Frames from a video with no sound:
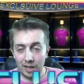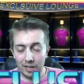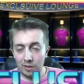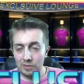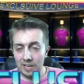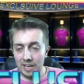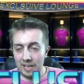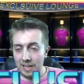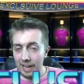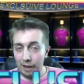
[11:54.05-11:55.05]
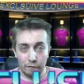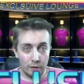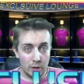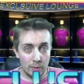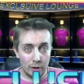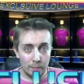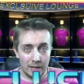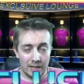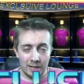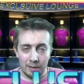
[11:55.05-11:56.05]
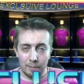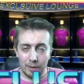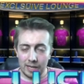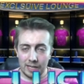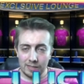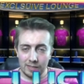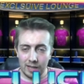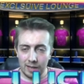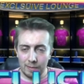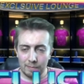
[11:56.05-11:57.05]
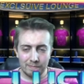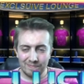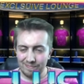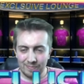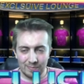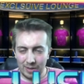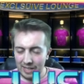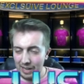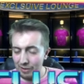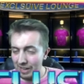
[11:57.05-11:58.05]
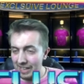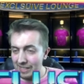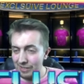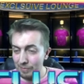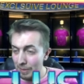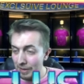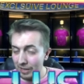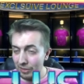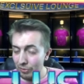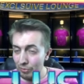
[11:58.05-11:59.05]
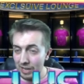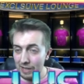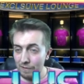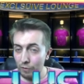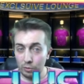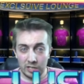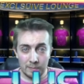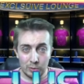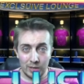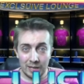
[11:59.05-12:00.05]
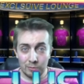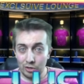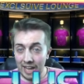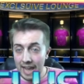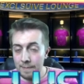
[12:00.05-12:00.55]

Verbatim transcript: I can't say how frequent they'll be, but at least, uh, I don't know, at least maybe like three, four times a week I'm trying to aim